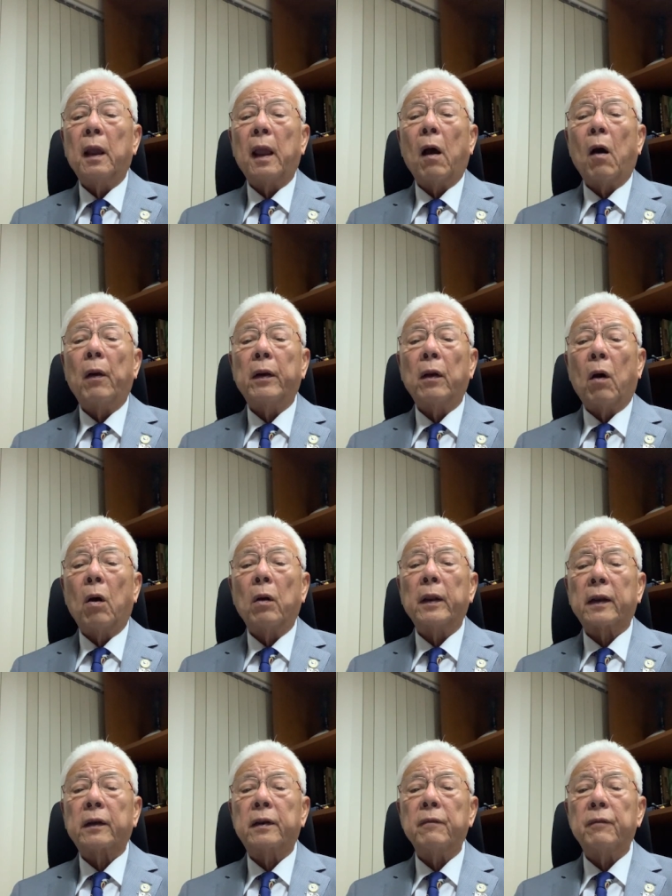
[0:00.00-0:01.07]
on all
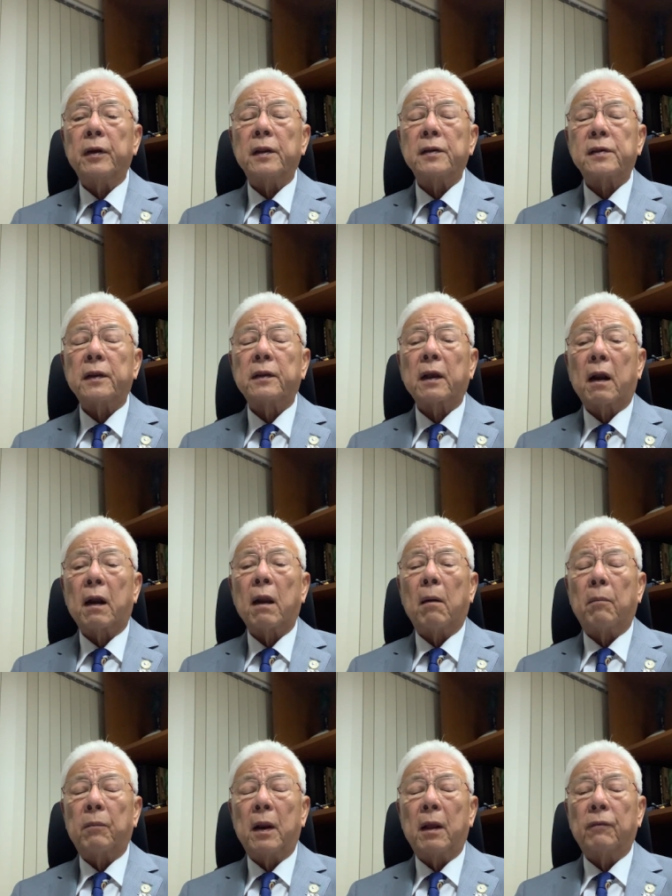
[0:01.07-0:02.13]
activities at the
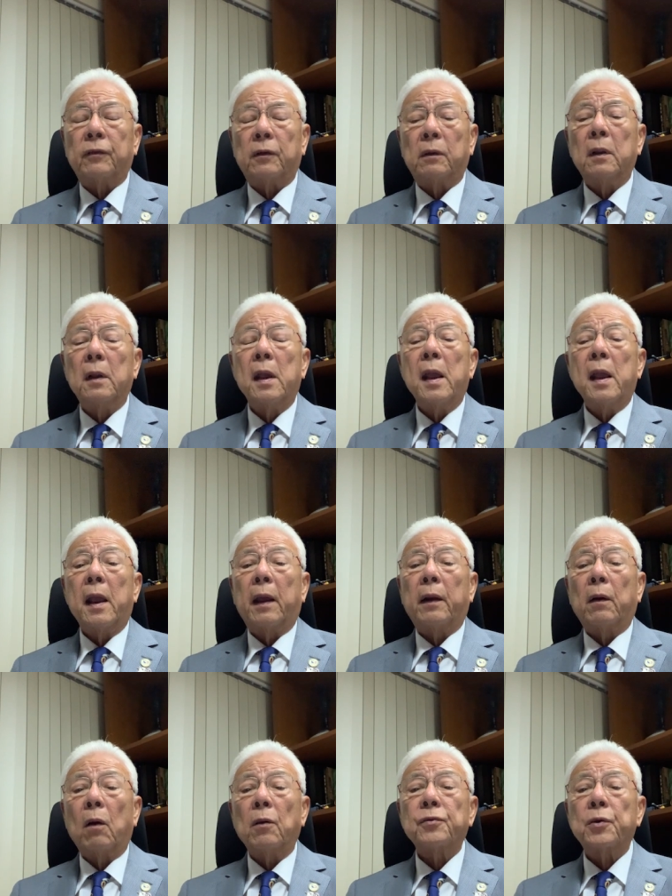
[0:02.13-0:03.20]
club level
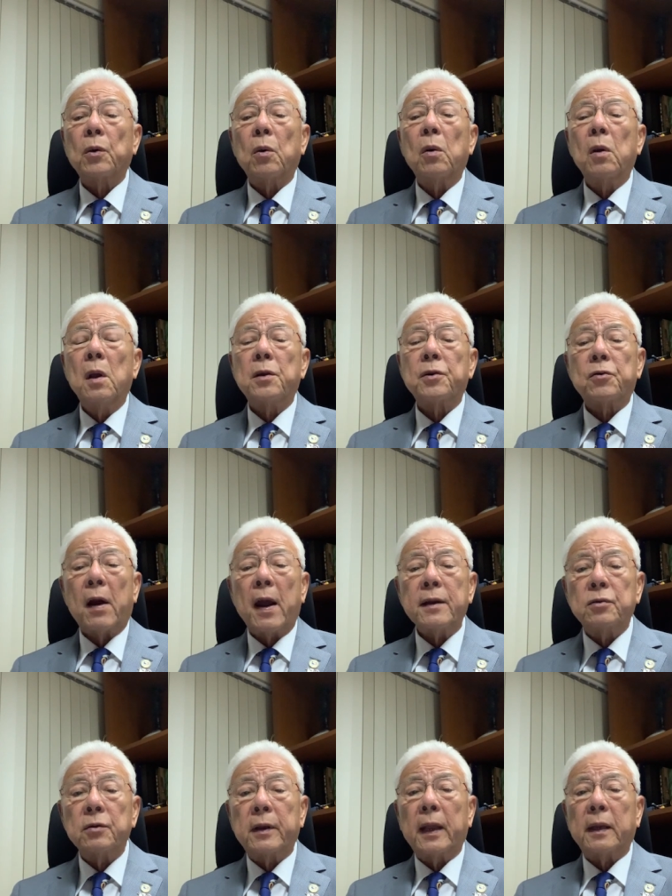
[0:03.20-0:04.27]
and also try
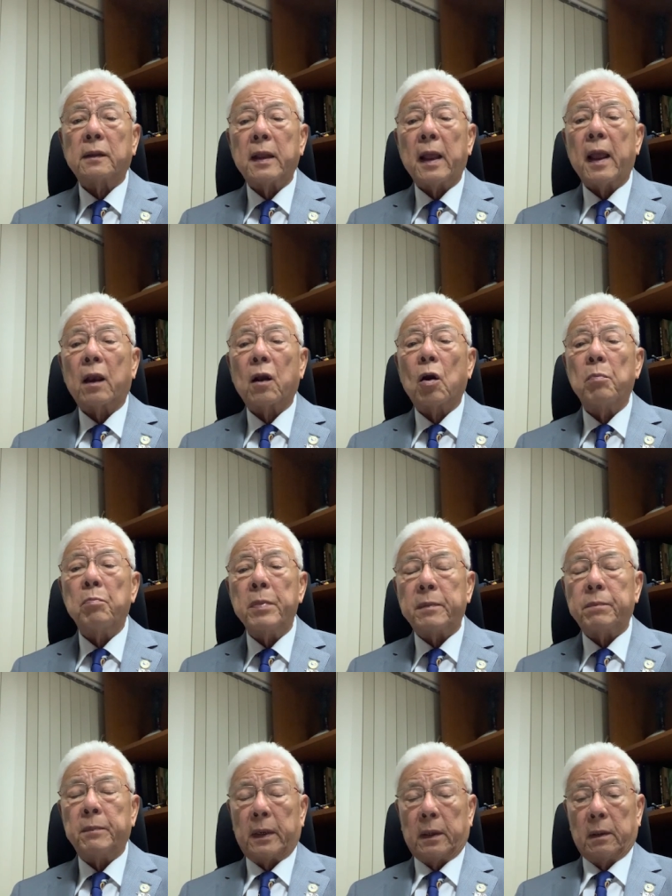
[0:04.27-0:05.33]
to get their
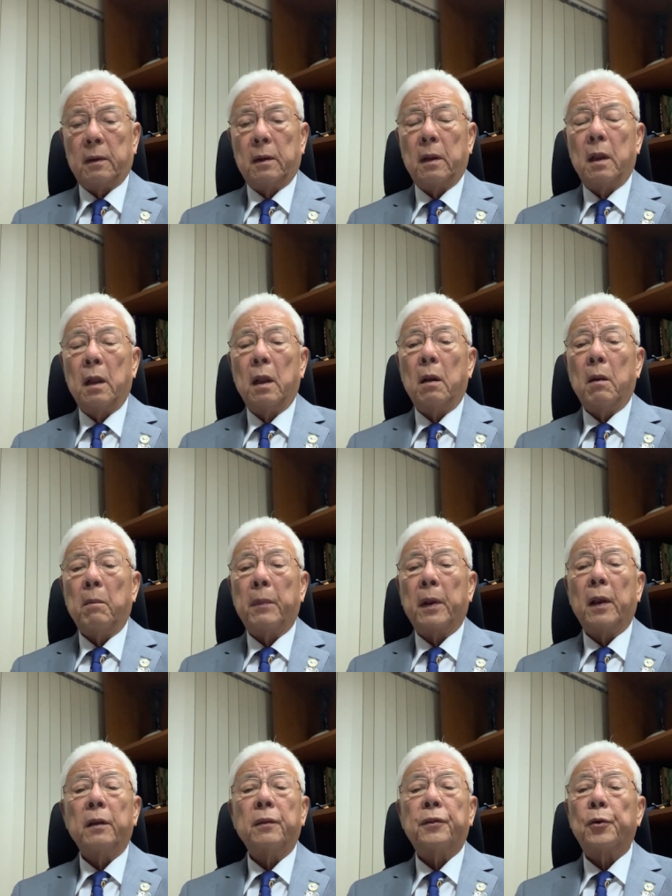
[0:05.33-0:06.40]
commitment
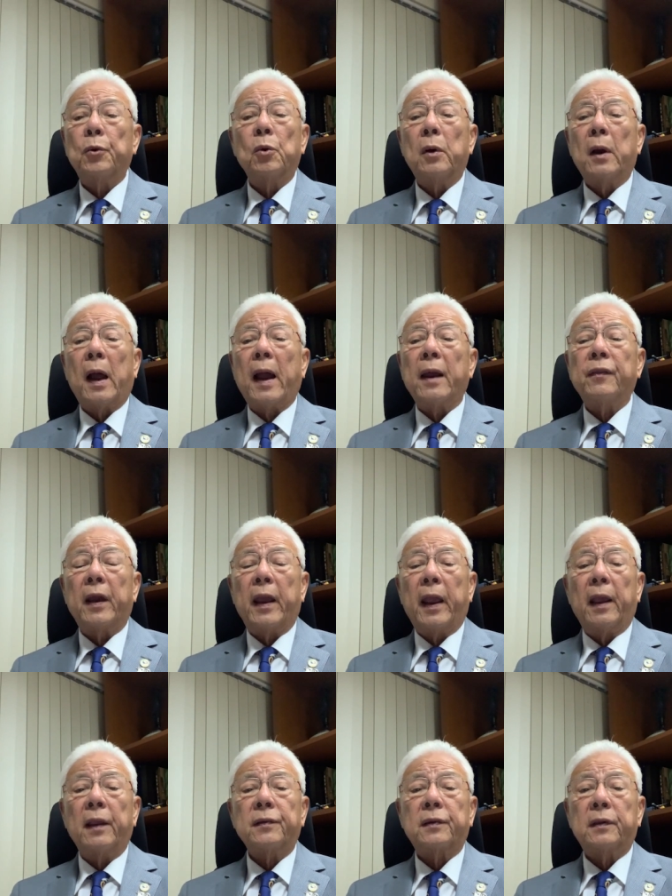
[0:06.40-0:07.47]
being through either
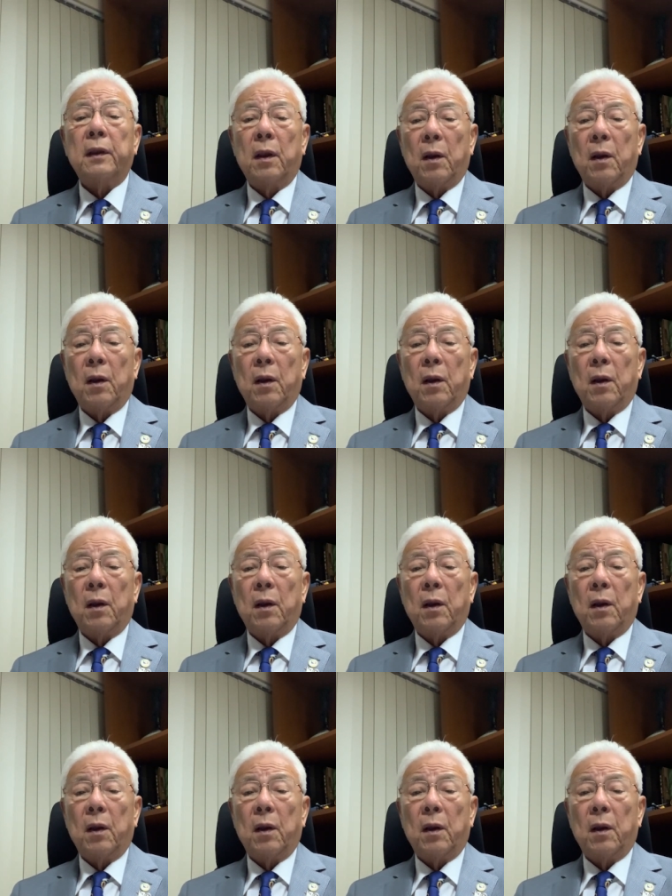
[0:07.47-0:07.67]
S